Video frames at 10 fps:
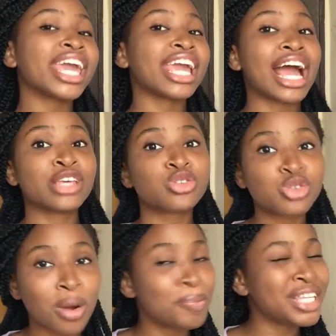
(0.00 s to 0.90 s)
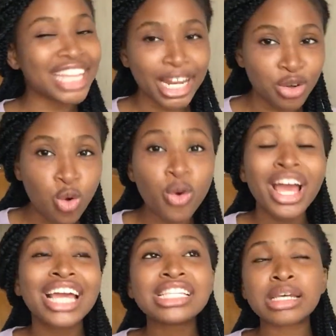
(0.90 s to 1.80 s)
A and you saw B, then no.
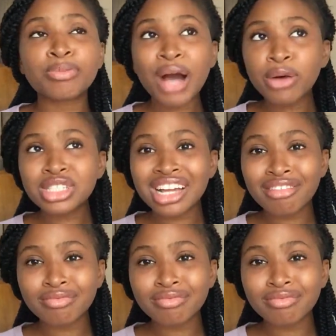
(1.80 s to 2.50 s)
It's about